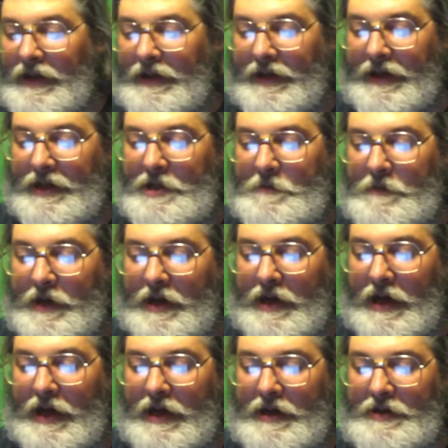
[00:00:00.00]
And that's
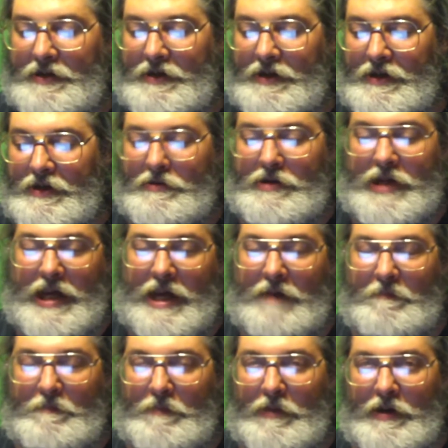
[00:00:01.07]
because you
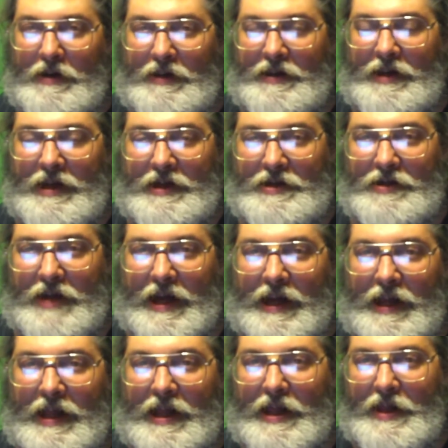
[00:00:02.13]
can't put things like,
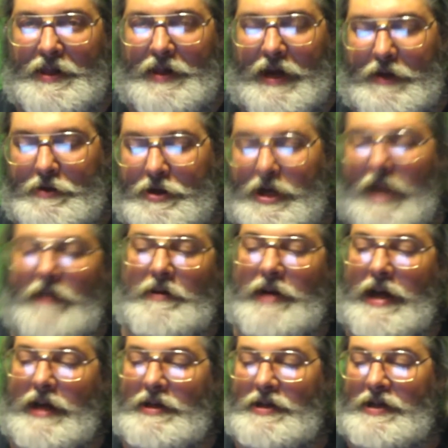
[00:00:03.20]
thou shalt
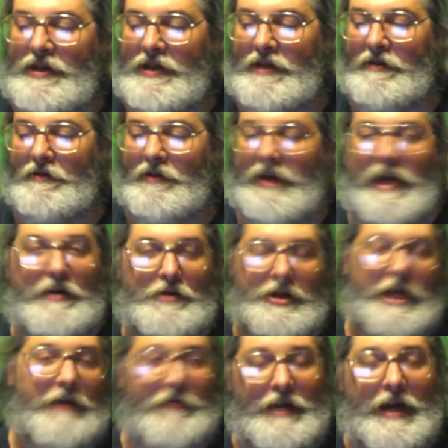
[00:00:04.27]
not steal, thou
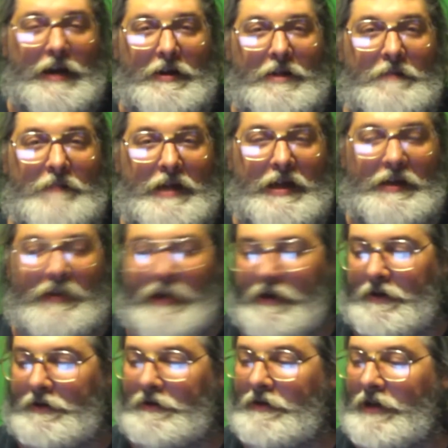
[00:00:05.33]
shalt not commit
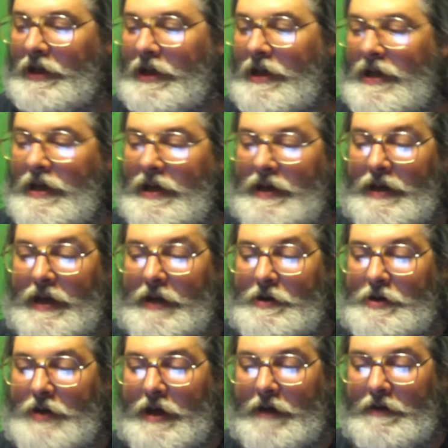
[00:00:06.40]
adultery, Thou
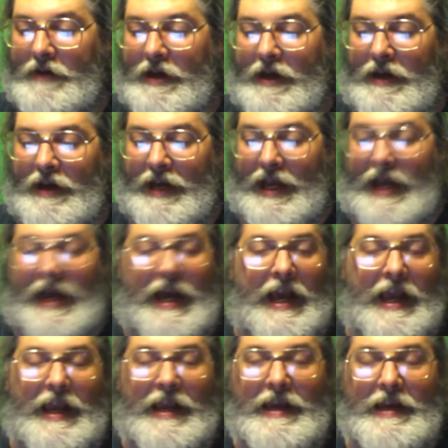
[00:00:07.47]
shalt not
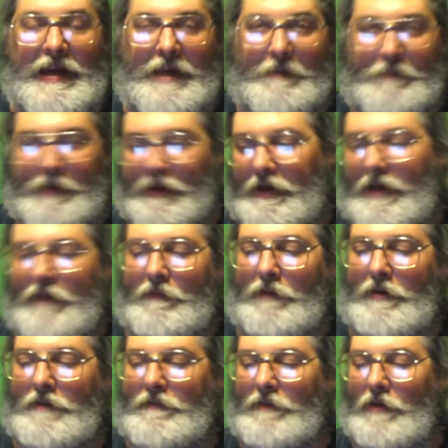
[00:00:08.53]
lie in a building
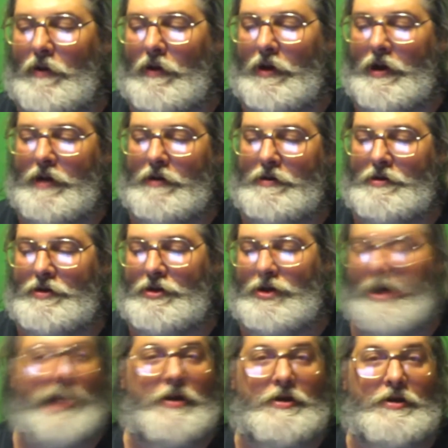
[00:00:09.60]
full of lawyers,
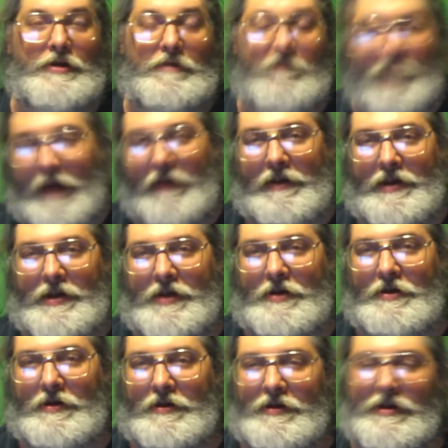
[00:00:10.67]
judges, and
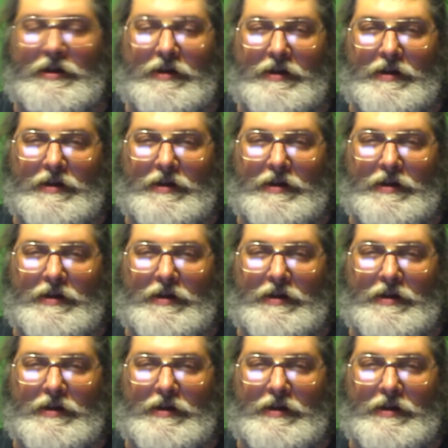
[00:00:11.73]
politicians